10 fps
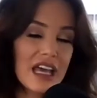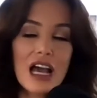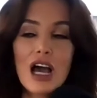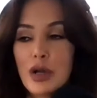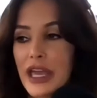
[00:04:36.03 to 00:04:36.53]

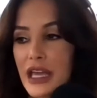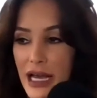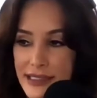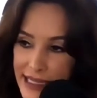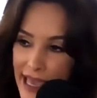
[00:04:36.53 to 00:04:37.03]
Okay,
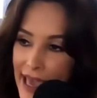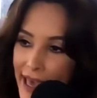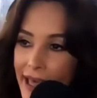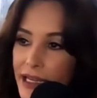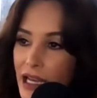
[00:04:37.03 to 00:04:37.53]
gun to
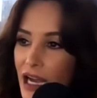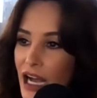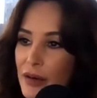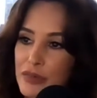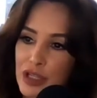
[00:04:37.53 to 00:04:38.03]
head,
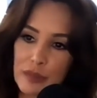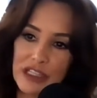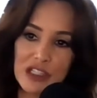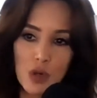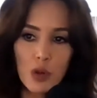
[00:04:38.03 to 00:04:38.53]
I'm going to be
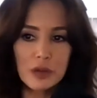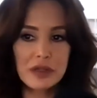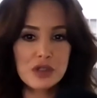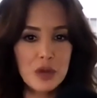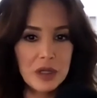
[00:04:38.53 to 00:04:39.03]
torn
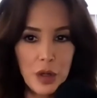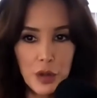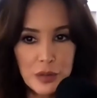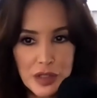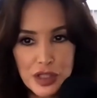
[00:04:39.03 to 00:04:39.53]
between
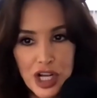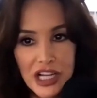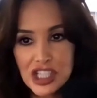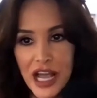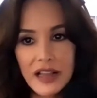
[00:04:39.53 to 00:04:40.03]
Mahomes or
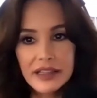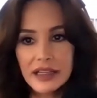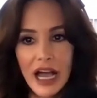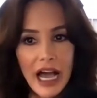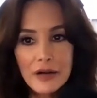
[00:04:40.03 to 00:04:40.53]
Josh Allen.
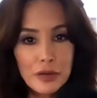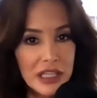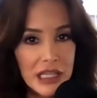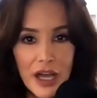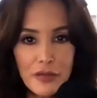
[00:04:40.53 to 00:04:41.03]
I really
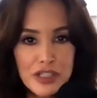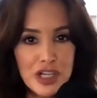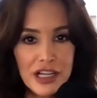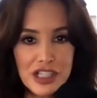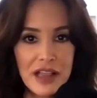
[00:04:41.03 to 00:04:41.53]
love what
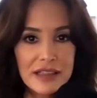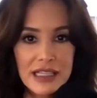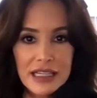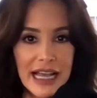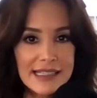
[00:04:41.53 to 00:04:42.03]
Josh Allen
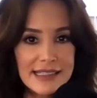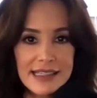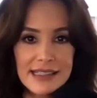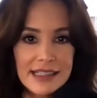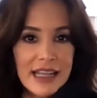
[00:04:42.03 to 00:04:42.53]
did last
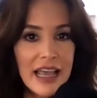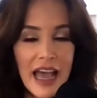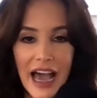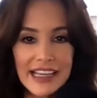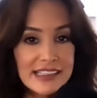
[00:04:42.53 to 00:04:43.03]
season.
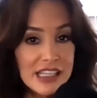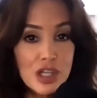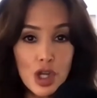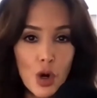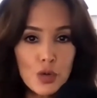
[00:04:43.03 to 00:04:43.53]
I see
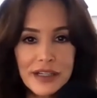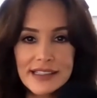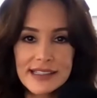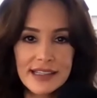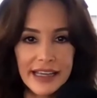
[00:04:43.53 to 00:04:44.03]
no
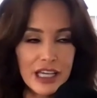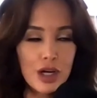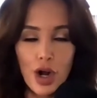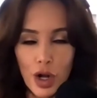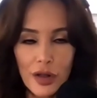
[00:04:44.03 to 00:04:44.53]
reason. I
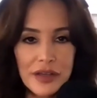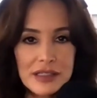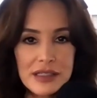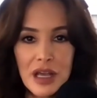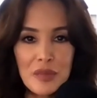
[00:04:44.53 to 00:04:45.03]
hear all
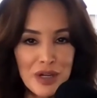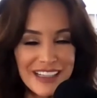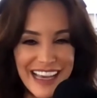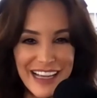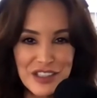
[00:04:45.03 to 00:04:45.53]
these
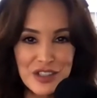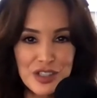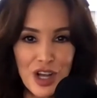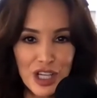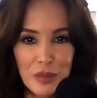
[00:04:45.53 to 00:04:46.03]
broadcasters
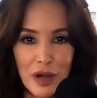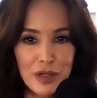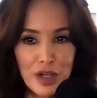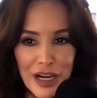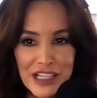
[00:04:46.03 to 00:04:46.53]
talking about
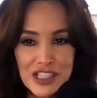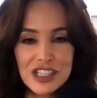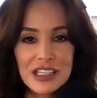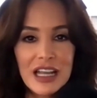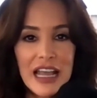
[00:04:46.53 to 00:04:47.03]

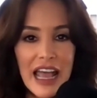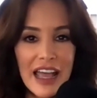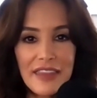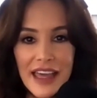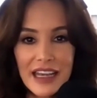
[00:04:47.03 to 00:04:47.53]
regression
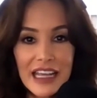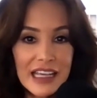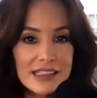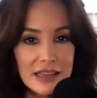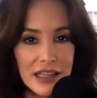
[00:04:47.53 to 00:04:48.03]
and that
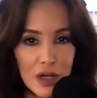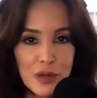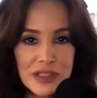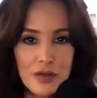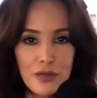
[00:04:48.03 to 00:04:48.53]
his luck
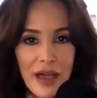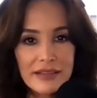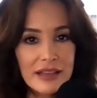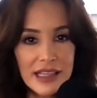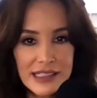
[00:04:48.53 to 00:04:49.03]
was the
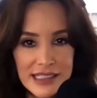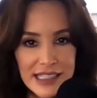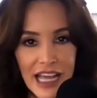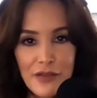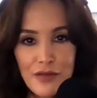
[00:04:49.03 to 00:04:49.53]
fact that they didn't
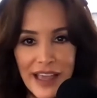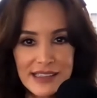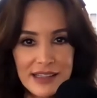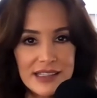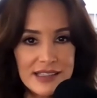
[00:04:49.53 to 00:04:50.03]
have fans
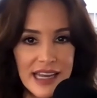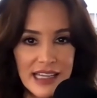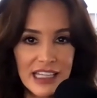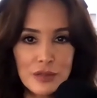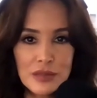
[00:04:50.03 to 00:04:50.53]
in the
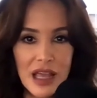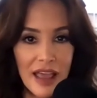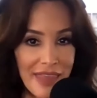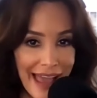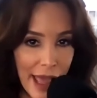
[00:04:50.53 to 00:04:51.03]
stadiums
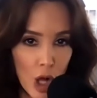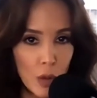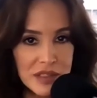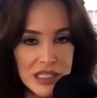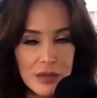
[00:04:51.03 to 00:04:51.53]
and that
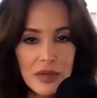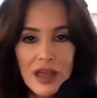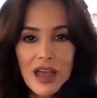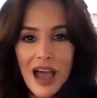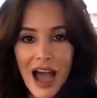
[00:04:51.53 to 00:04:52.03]
helped him.
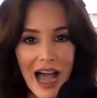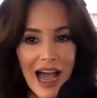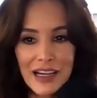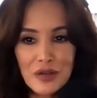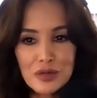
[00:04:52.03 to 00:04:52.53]

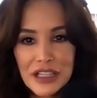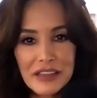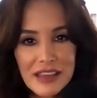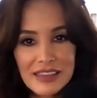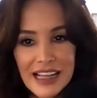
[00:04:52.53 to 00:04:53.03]
I don't really
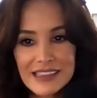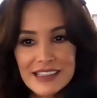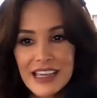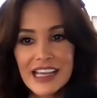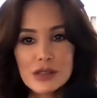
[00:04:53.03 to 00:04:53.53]
think that's the
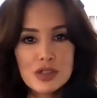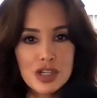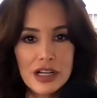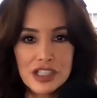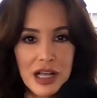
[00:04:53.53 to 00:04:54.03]
case with
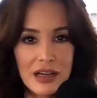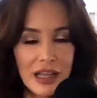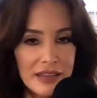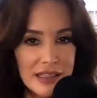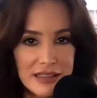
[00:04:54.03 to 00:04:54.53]
Josh Allen. I
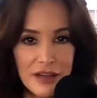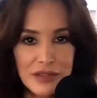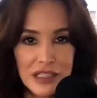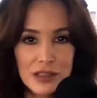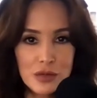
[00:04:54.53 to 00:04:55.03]
think Steph
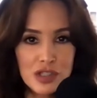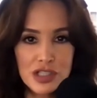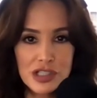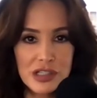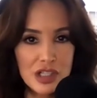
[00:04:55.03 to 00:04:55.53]
Diggs was
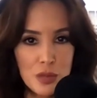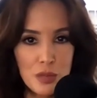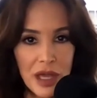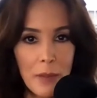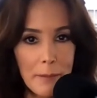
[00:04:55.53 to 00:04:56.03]
just such a
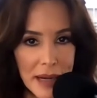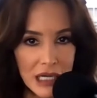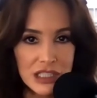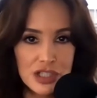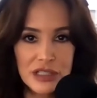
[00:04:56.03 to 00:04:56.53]
big
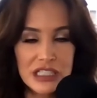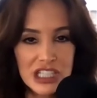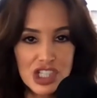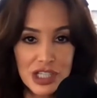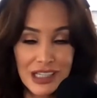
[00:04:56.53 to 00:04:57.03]
monster
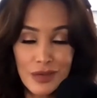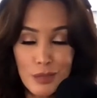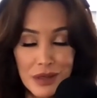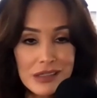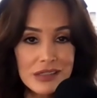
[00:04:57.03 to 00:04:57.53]
addition. Even
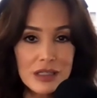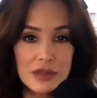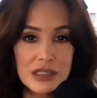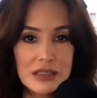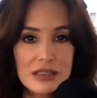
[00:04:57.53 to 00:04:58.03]
Beasley
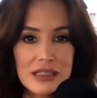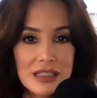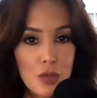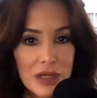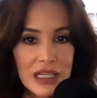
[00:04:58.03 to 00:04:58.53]
was
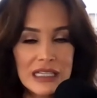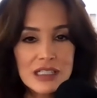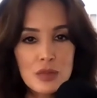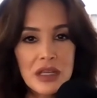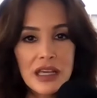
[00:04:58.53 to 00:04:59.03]
consistent when needed
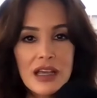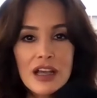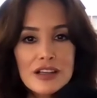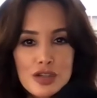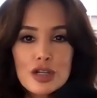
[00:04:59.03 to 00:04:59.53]
to be.
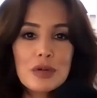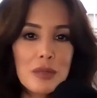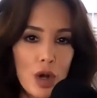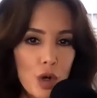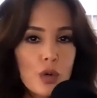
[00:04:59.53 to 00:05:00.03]
So it would be
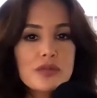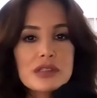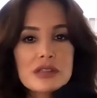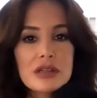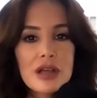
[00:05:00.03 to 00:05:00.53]

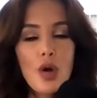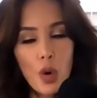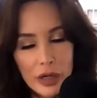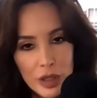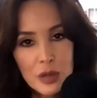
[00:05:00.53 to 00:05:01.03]
Mahomes
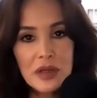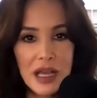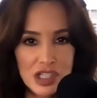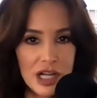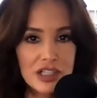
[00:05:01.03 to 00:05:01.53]
or it would be
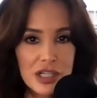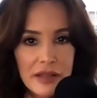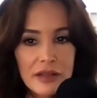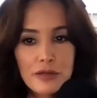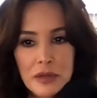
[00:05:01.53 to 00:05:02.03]
Josh
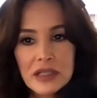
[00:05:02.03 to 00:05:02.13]
Allen for me.